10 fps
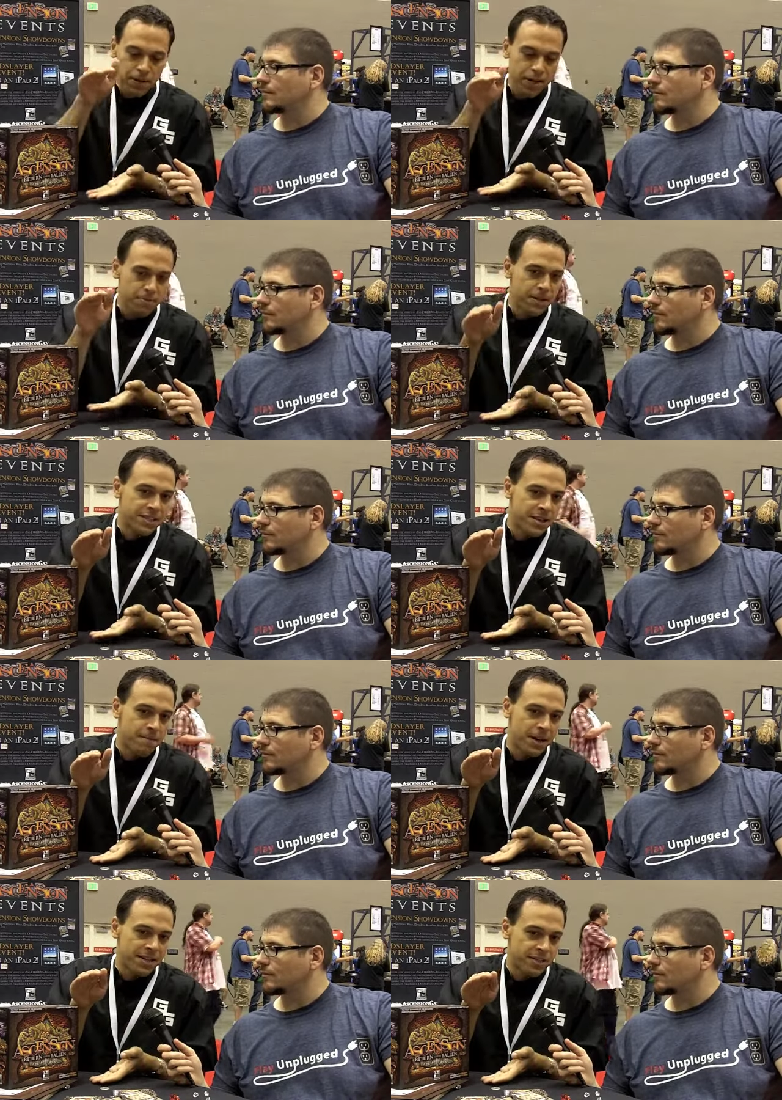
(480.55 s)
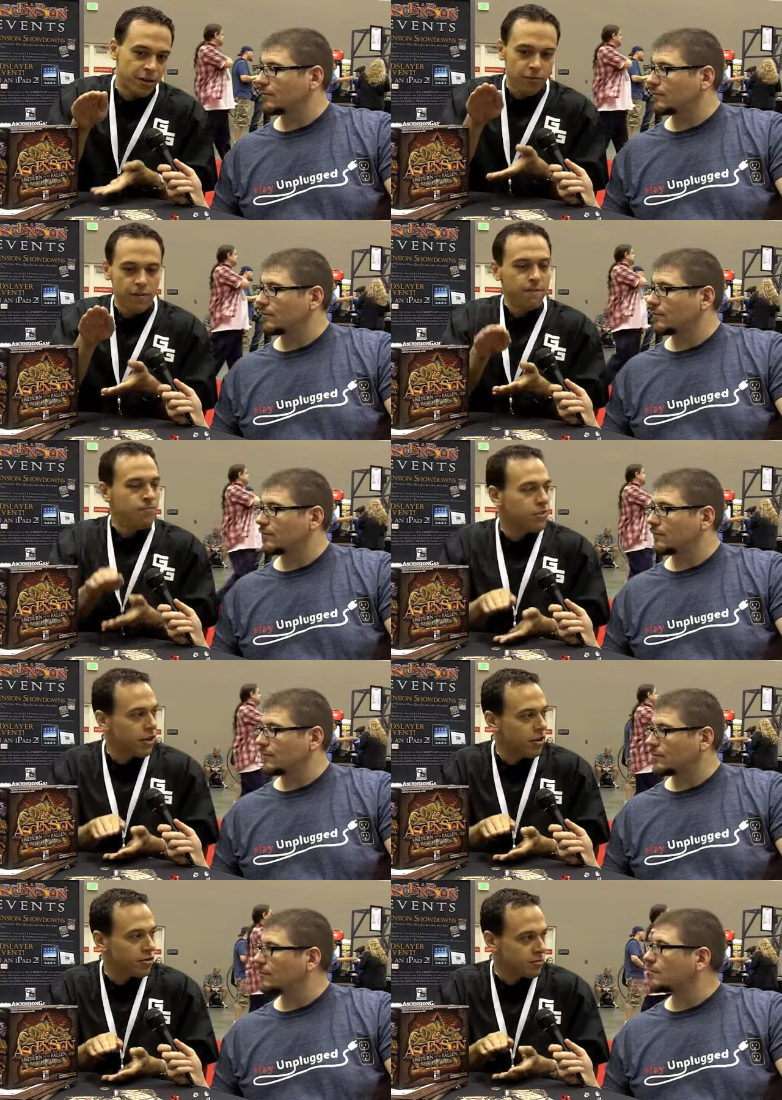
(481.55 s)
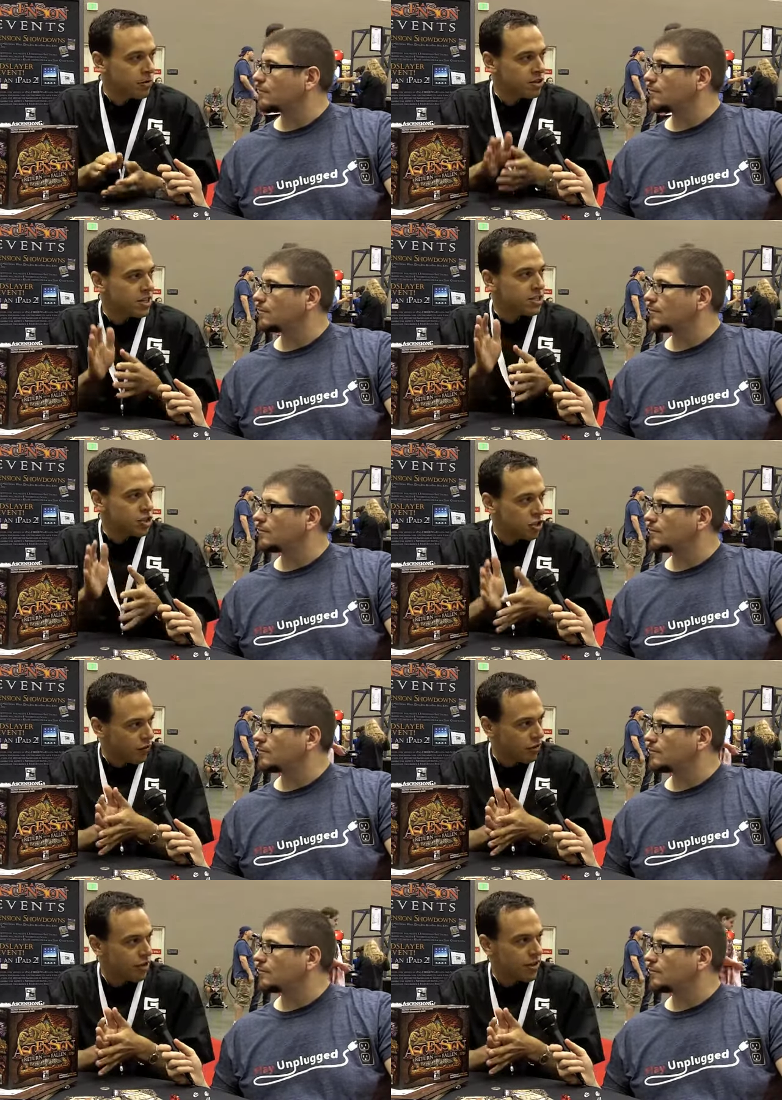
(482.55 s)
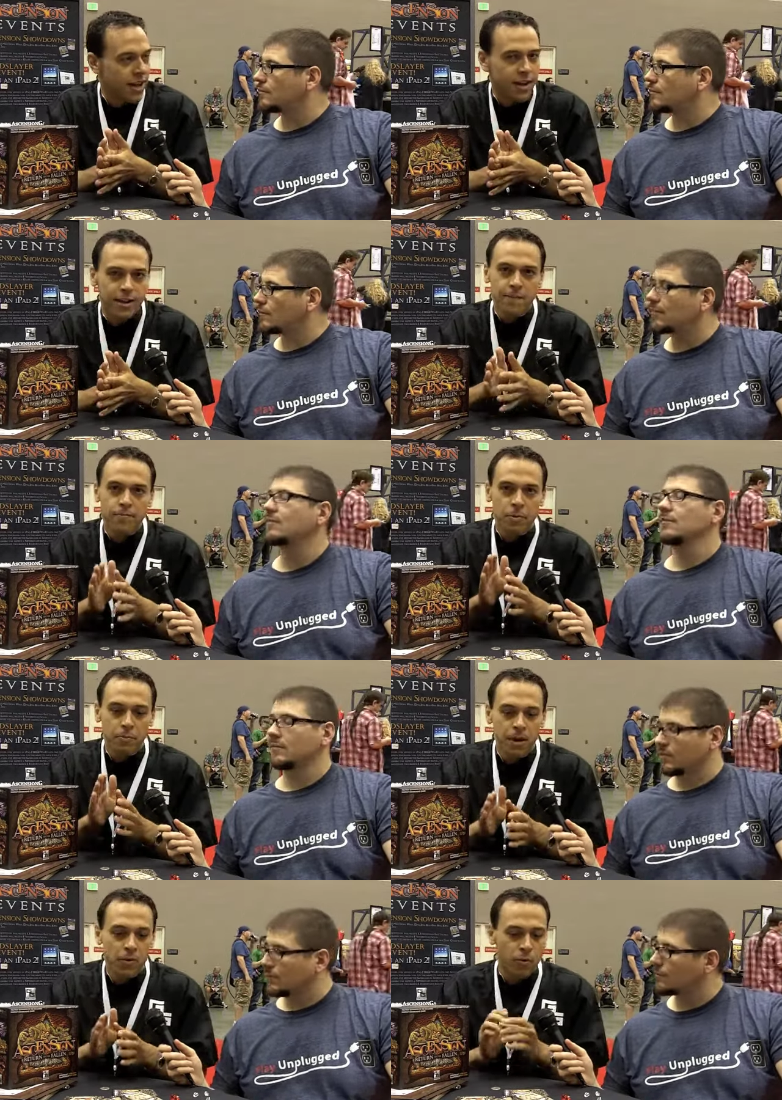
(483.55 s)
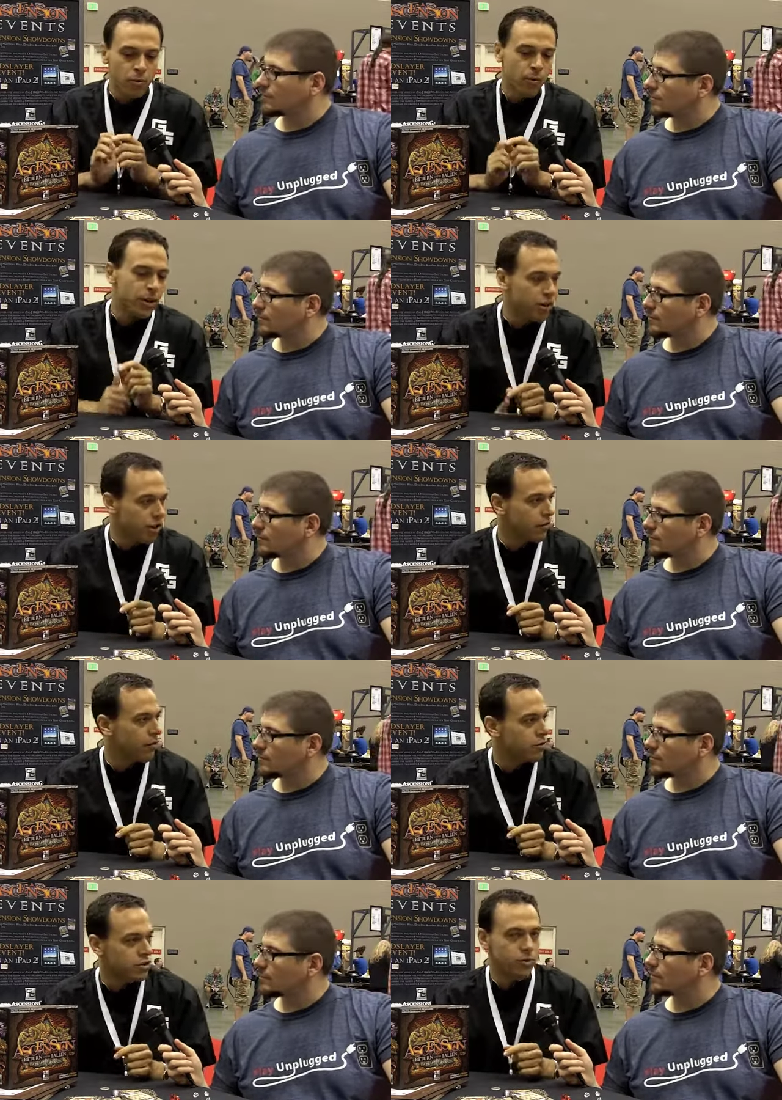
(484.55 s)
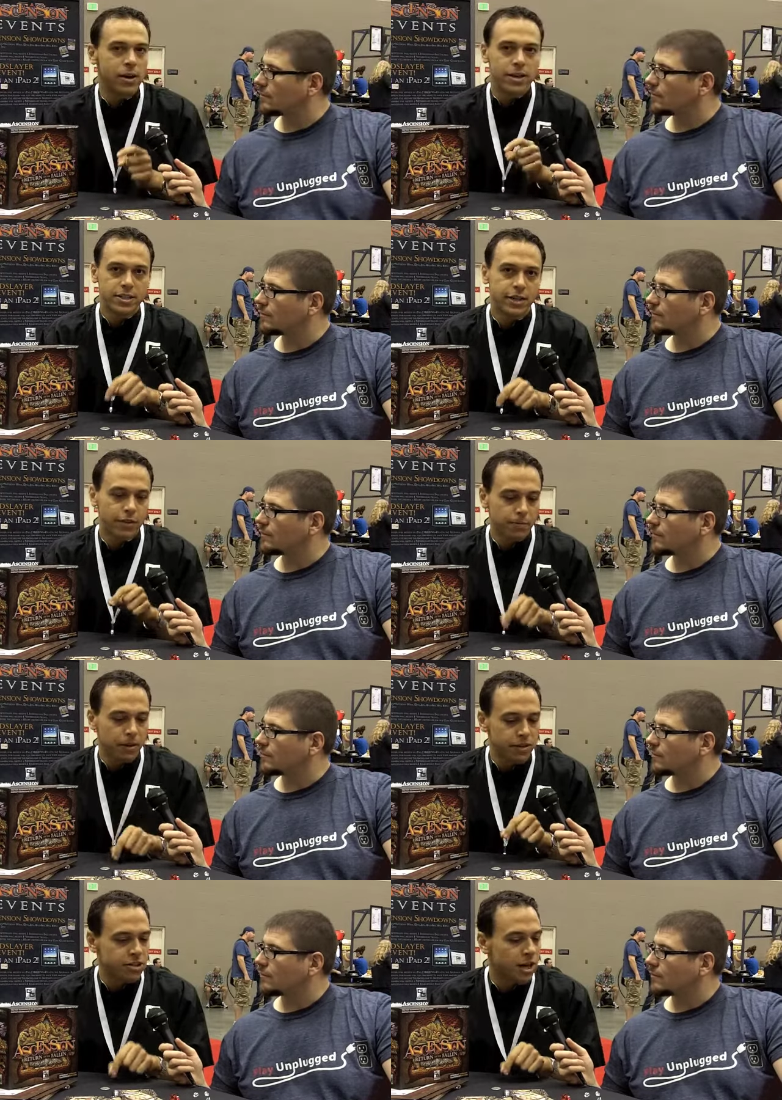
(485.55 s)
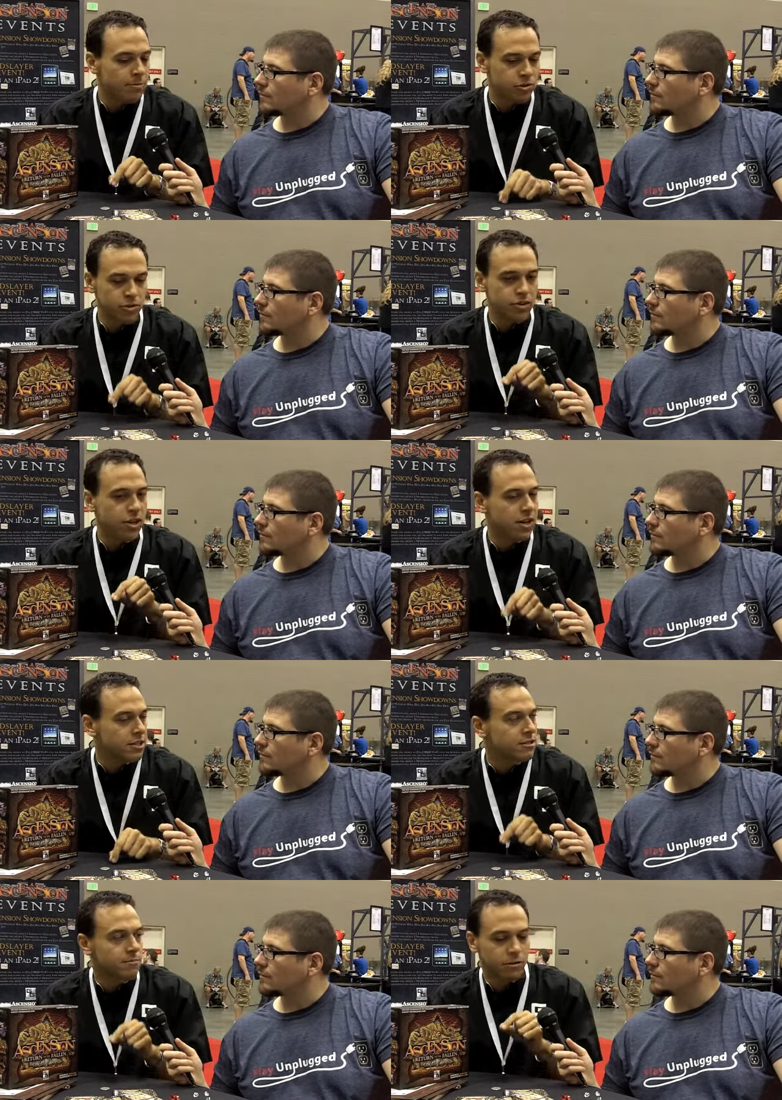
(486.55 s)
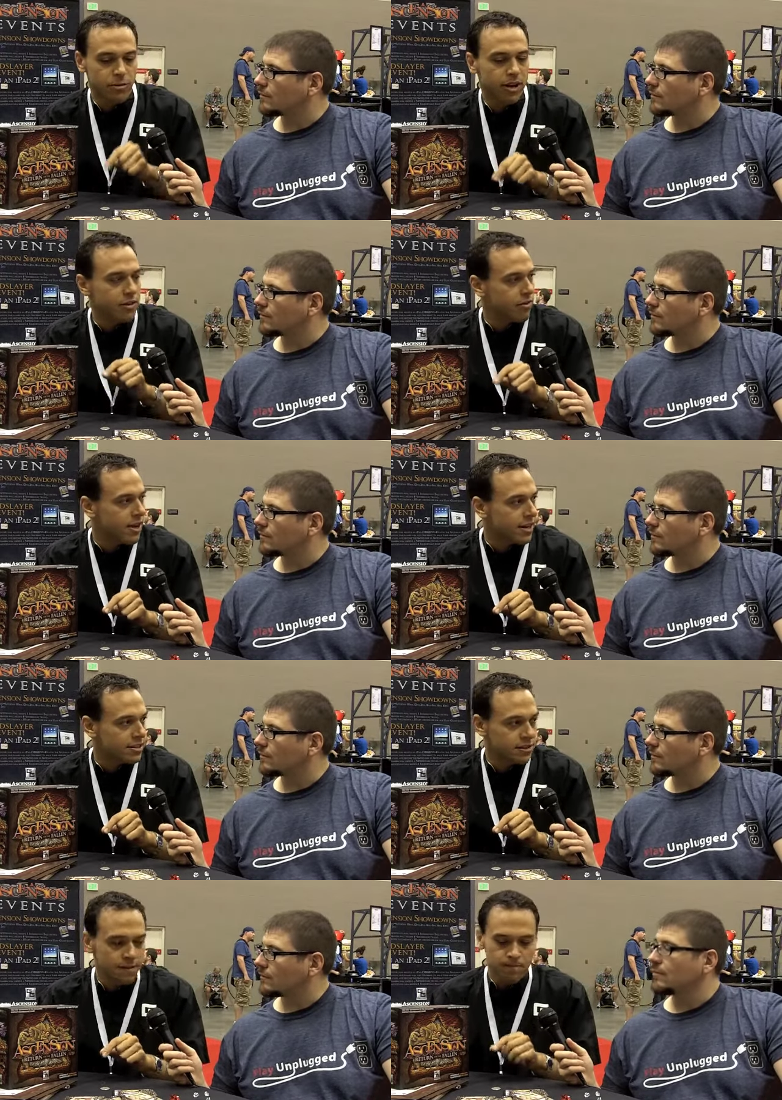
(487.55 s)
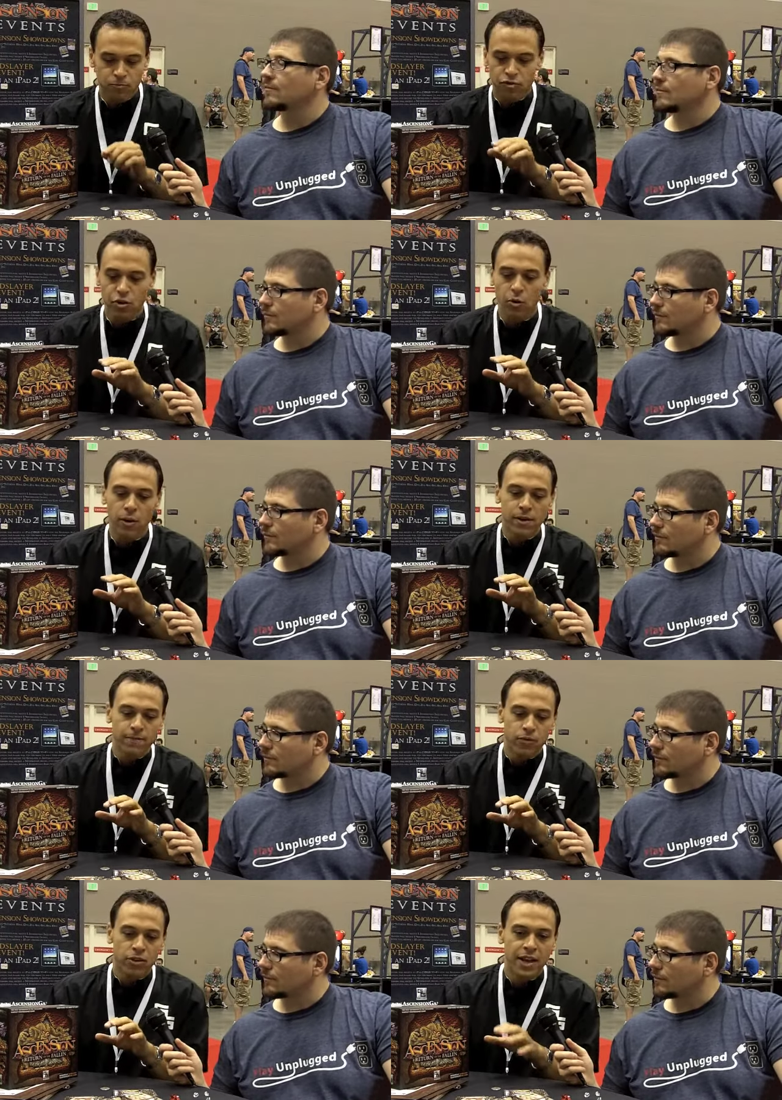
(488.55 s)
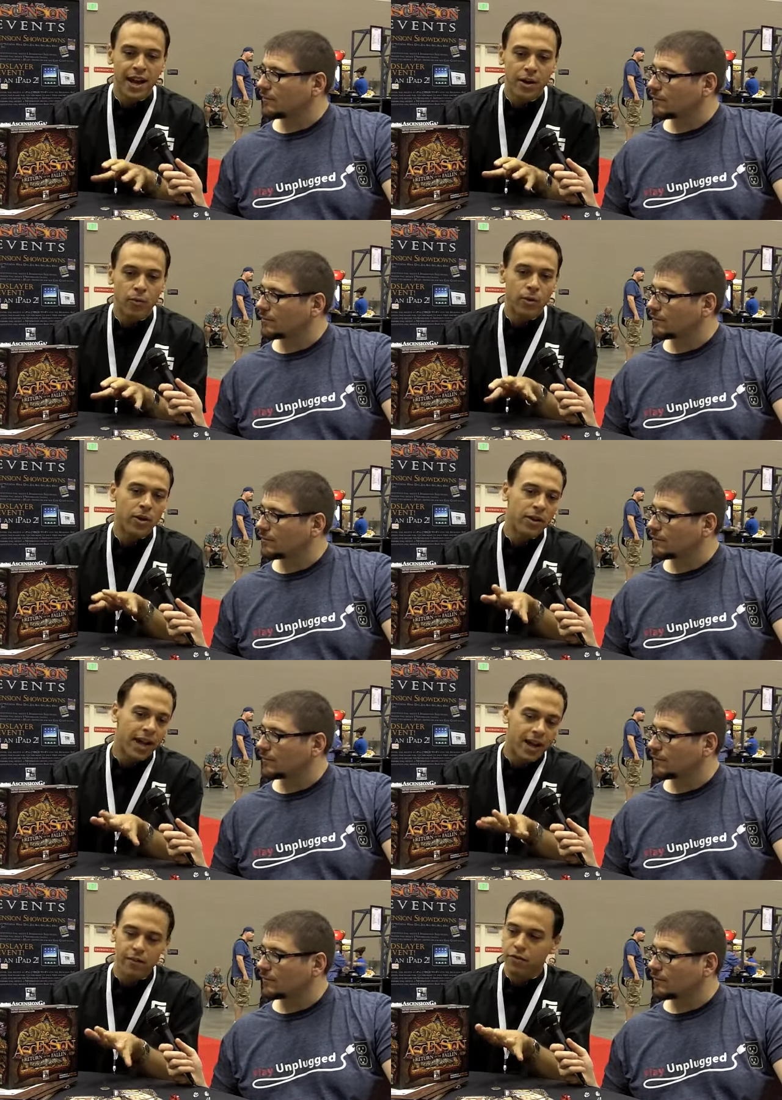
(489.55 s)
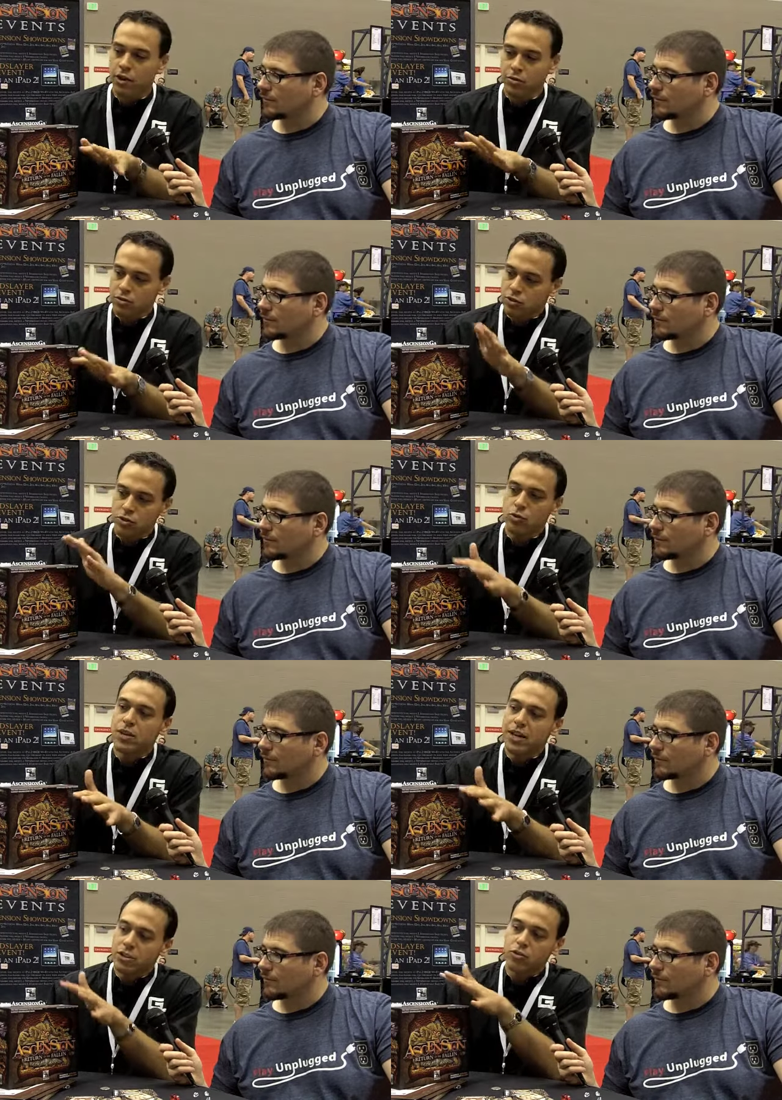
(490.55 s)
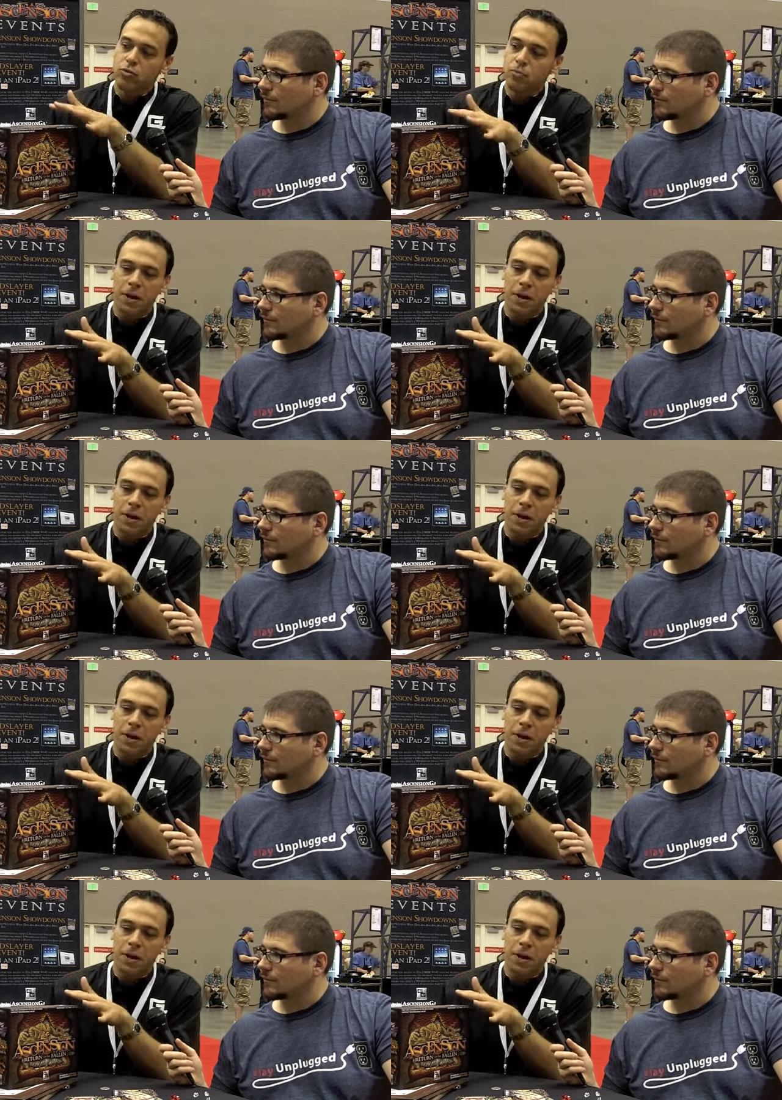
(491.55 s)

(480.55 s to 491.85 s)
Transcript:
Speaker 1: played big set by itself and then another small set to shuffle into that. But what we're really looking forward to is giving players the opportunity to custom create their decks. So now we only have, you know, two, de- two